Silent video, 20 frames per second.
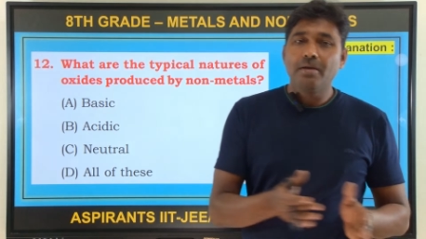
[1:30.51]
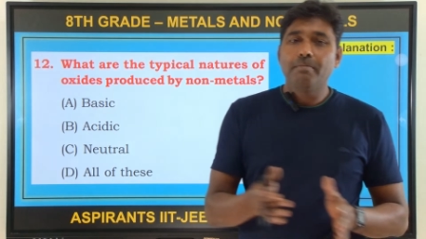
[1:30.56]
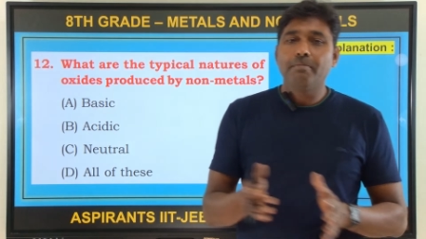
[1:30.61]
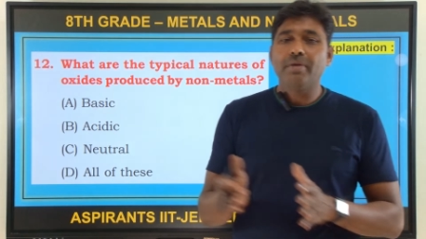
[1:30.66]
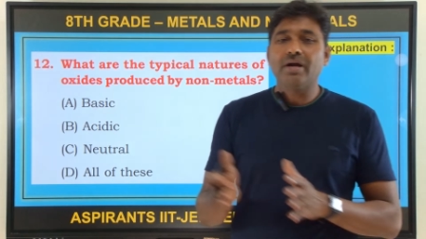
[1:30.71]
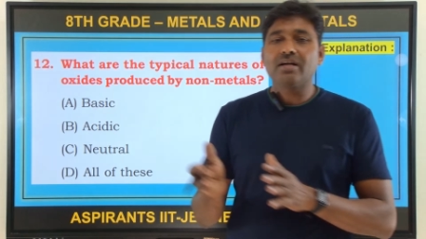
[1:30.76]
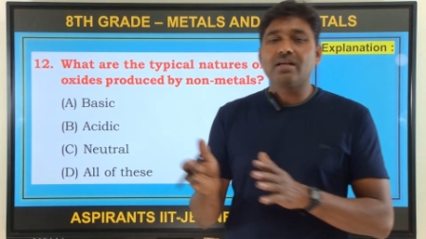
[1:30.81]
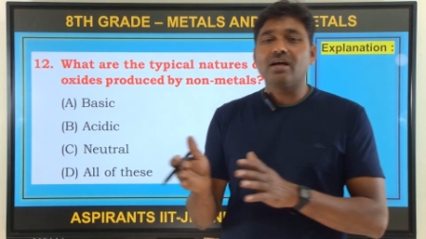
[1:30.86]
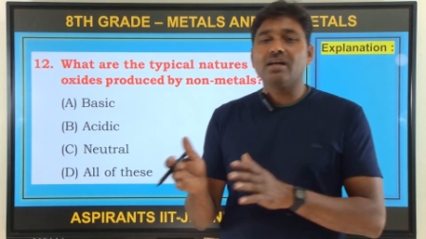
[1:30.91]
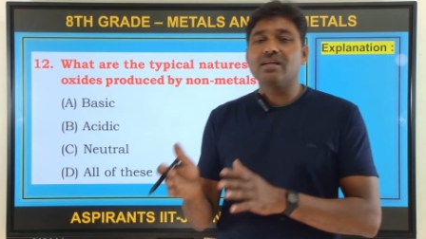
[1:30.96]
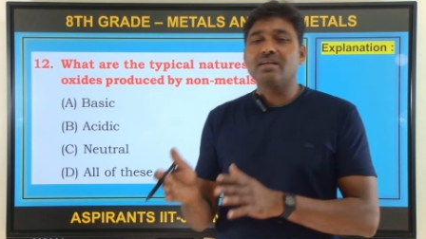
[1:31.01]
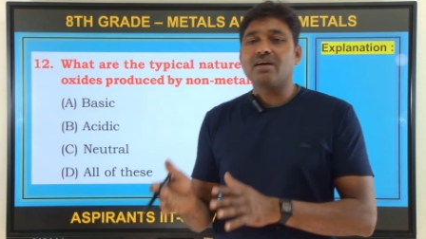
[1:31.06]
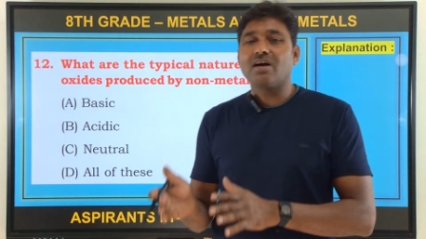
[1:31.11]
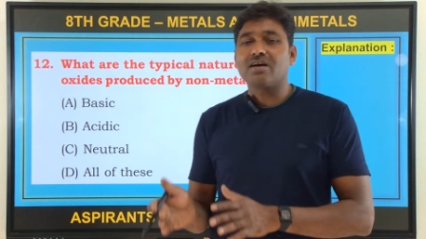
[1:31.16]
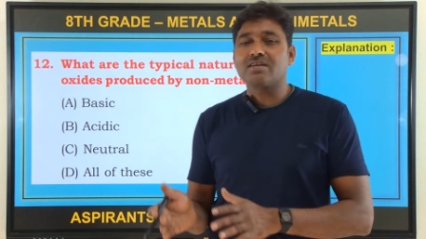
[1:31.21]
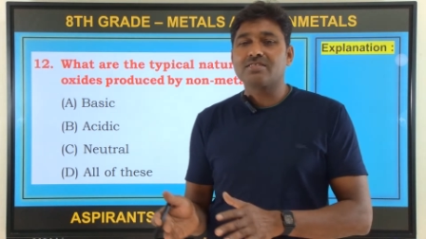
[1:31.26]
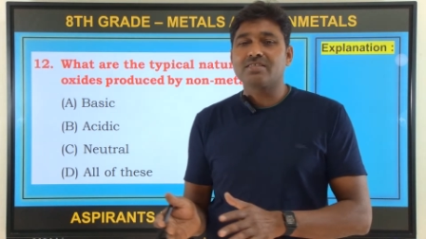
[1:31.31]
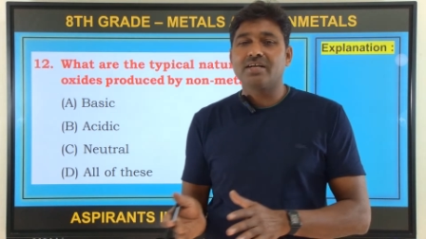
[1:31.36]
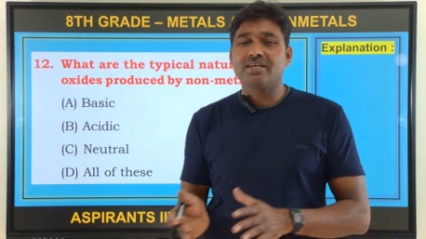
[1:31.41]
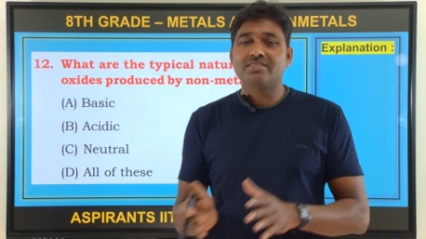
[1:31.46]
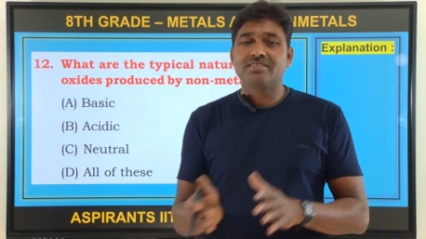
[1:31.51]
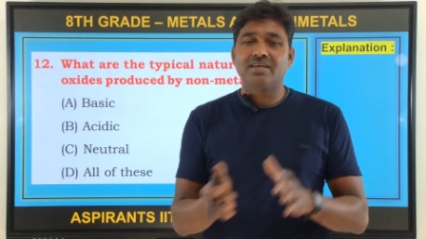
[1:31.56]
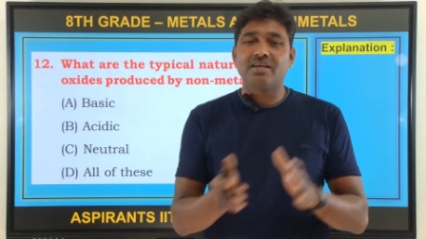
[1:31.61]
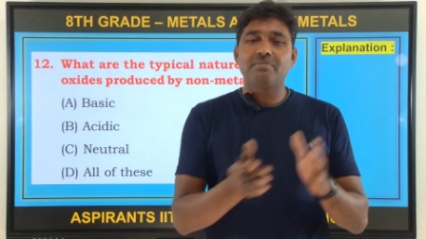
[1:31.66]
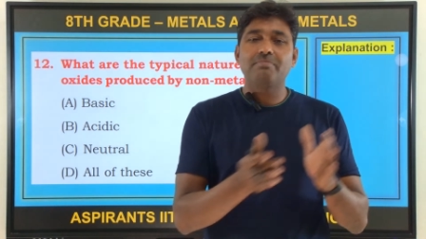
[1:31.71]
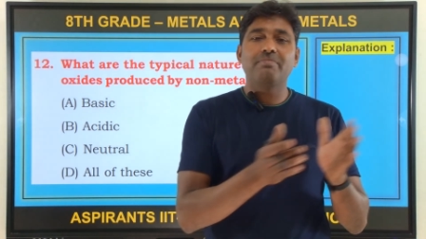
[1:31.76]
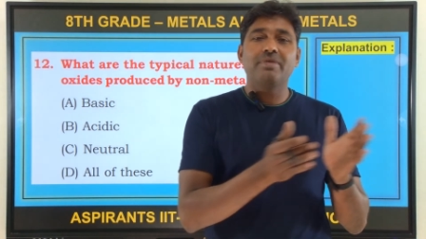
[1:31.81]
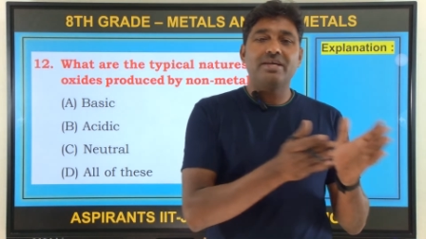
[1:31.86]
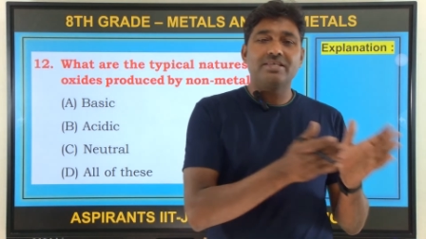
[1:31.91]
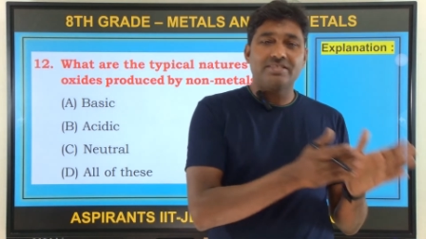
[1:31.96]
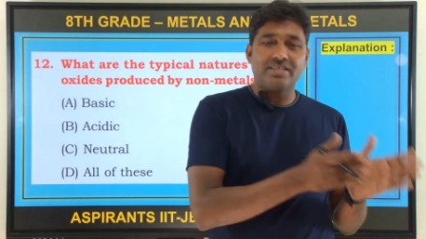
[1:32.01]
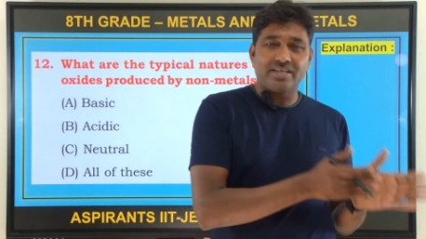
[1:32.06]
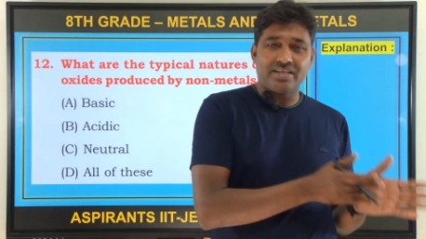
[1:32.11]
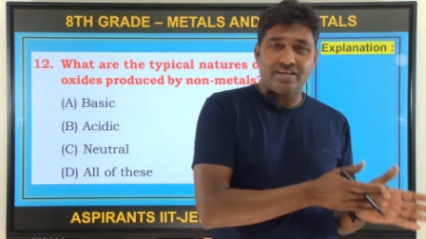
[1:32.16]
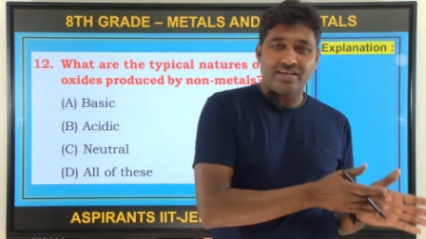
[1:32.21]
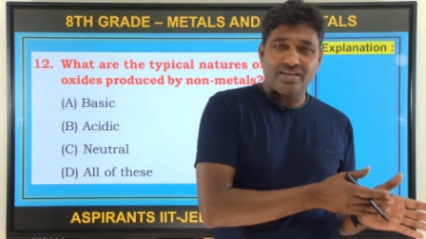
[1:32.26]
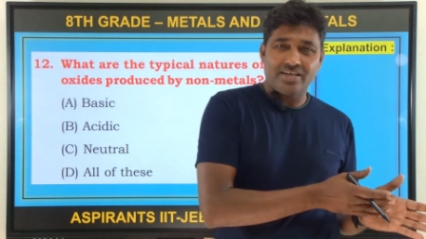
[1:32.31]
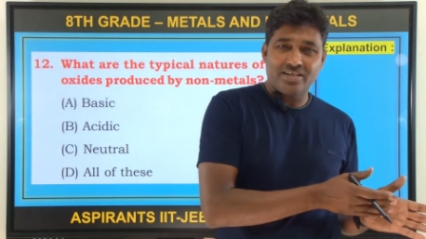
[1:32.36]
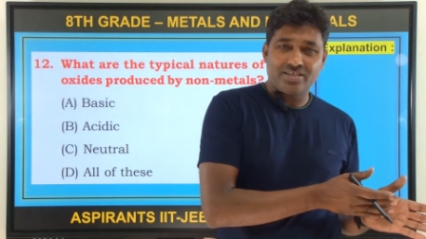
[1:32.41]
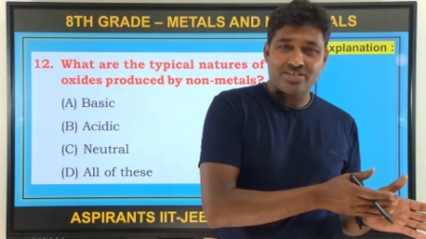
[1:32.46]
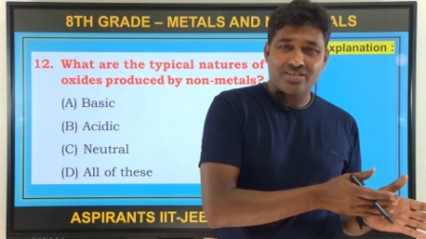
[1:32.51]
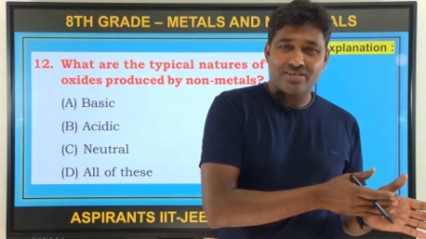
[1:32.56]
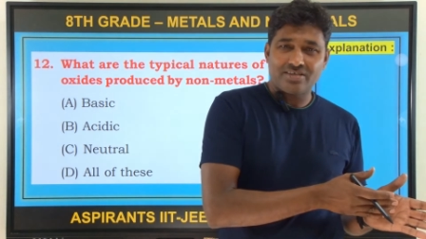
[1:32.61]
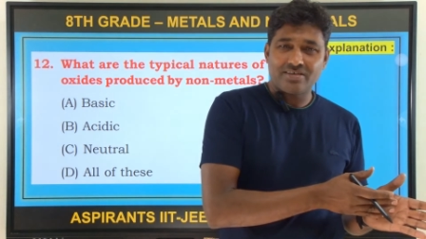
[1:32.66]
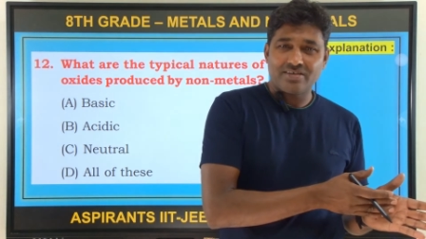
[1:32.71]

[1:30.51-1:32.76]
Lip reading: Metallic oxides are basic in nature.